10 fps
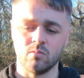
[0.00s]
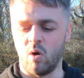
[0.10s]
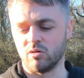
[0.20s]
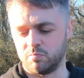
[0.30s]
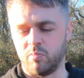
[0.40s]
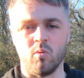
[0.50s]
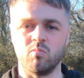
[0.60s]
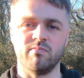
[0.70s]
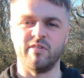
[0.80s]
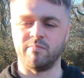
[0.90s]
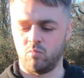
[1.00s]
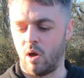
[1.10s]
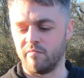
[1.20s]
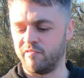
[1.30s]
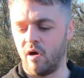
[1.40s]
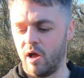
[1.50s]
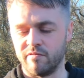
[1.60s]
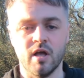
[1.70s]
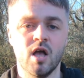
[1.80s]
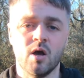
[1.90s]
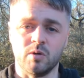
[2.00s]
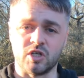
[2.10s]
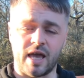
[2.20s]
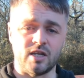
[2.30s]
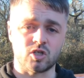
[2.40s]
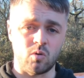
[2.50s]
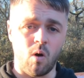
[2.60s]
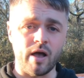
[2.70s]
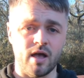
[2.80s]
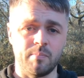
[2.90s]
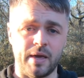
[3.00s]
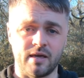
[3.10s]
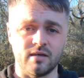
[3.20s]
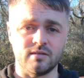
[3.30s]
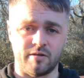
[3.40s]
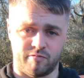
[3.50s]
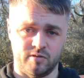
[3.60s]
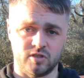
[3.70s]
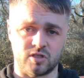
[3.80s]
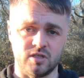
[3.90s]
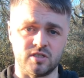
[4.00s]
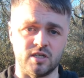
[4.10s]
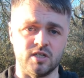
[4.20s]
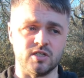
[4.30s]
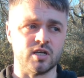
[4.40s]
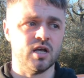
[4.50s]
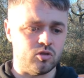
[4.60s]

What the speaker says: Well, it's 0.15, which again is quite a big difference considered